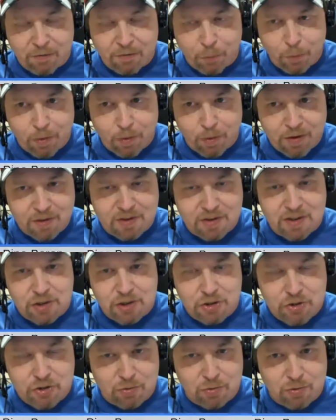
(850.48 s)
for this
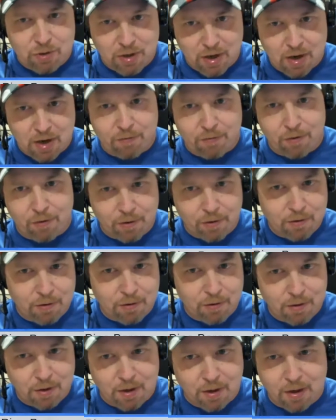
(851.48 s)
issue, the cover
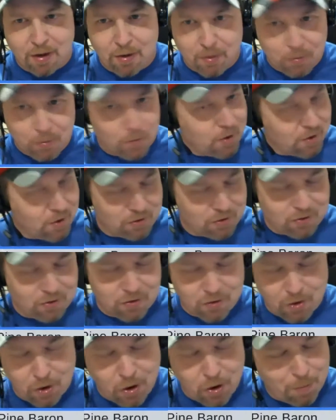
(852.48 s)
again. This
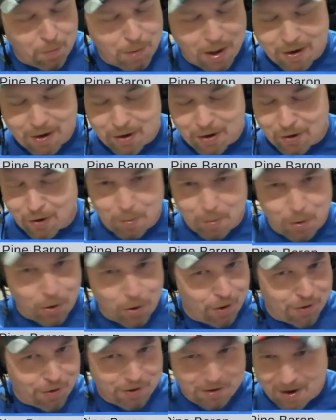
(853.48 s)
is all body
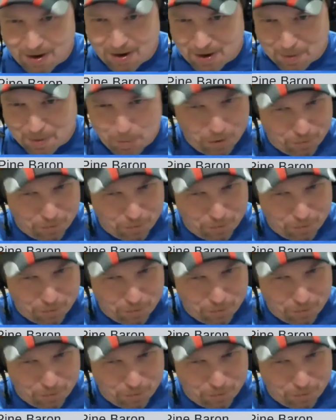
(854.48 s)
armor all the time,